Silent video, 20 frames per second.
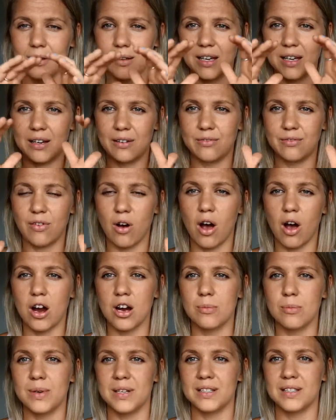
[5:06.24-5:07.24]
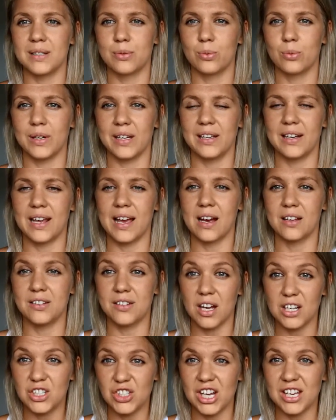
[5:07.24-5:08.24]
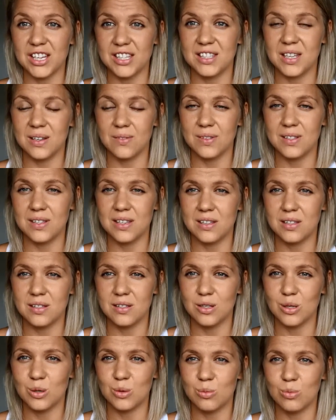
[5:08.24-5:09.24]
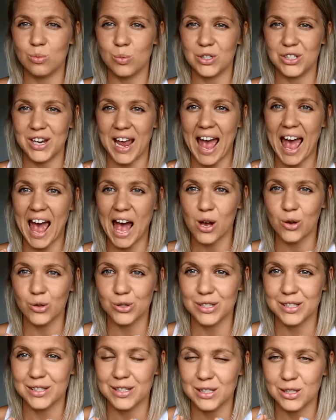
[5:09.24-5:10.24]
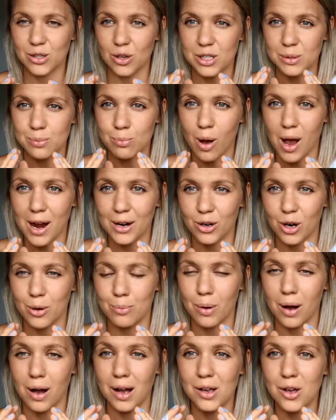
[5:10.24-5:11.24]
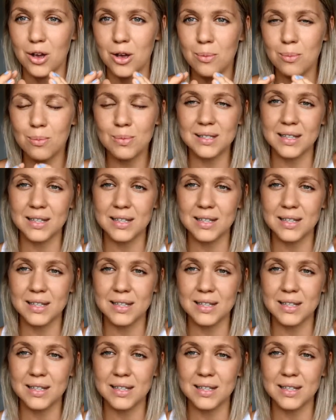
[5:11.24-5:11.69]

environment in our digestive system which houses those microbiomes,